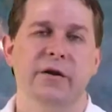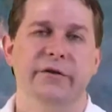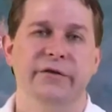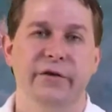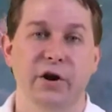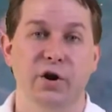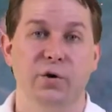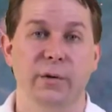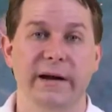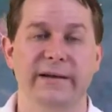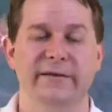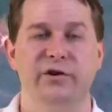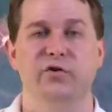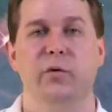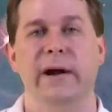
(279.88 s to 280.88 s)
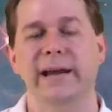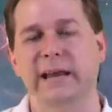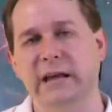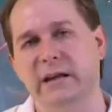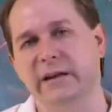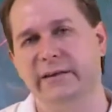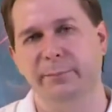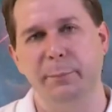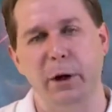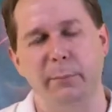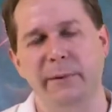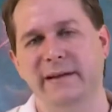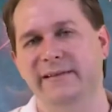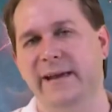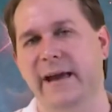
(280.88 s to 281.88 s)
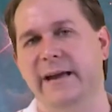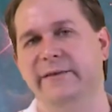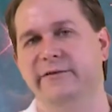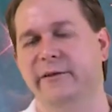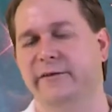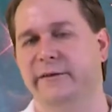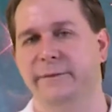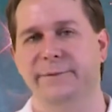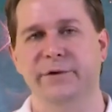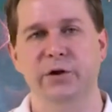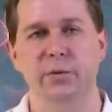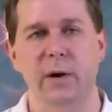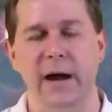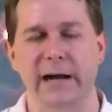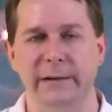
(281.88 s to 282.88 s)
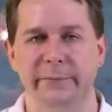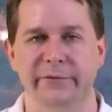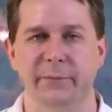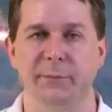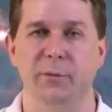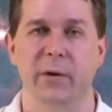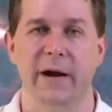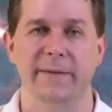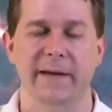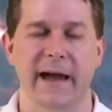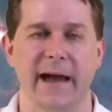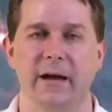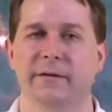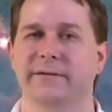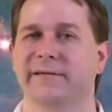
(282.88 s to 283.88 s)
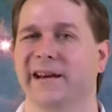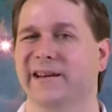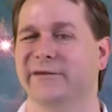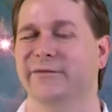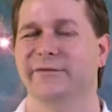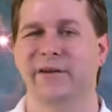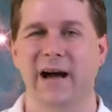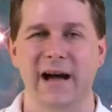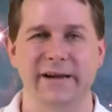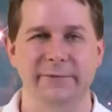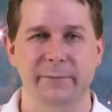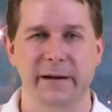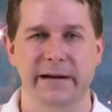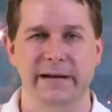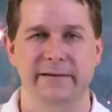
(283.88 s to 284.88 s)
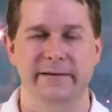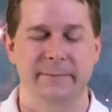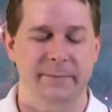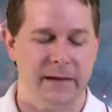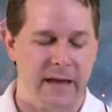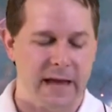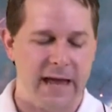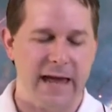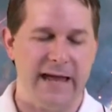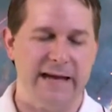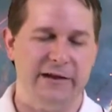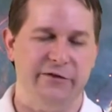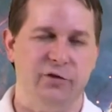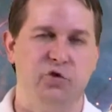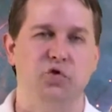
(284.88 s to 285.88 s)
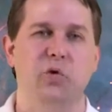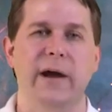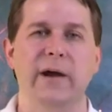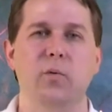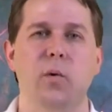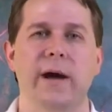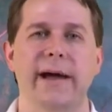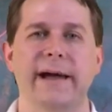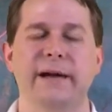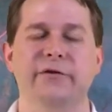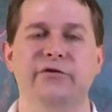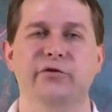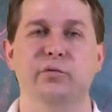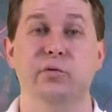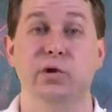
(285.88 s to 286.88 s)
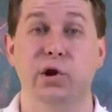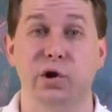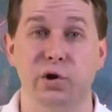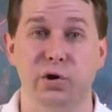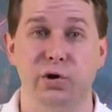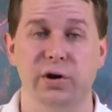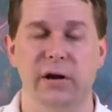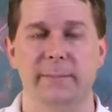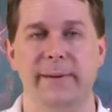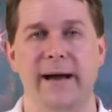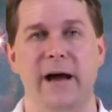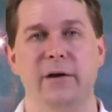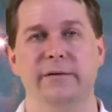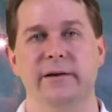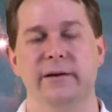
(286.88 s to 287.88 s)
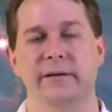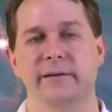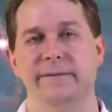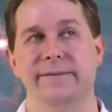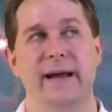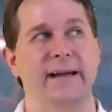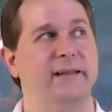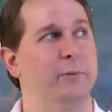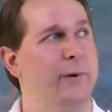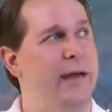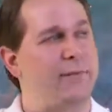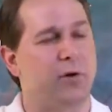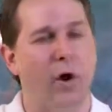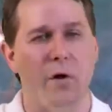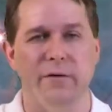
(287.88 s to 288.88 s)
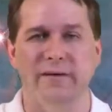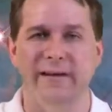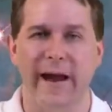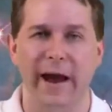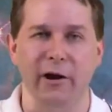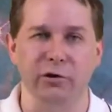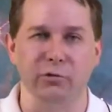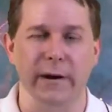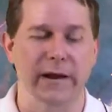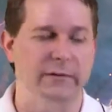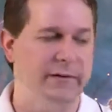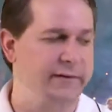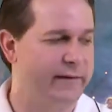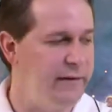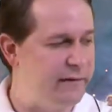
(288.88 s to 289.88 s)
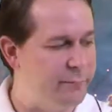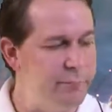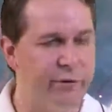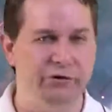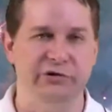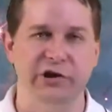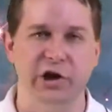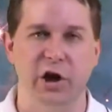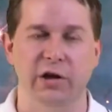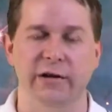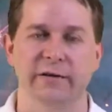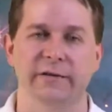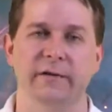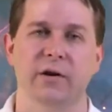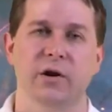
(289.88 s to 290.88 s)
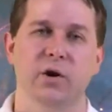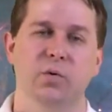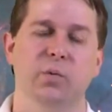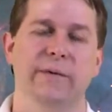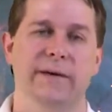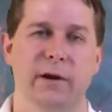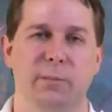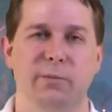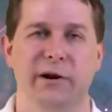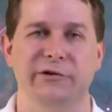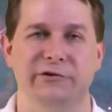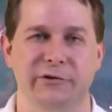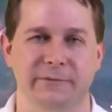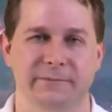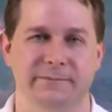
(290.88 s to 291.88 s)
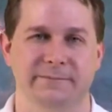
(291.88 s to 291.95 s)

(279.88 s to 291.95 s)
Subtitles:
So it's a great little experiment, takes just a few items from around the house, takes 5 minutes, and it's a great way to learn about the fact that we have all this air around us and it's pushing on us with air pressure.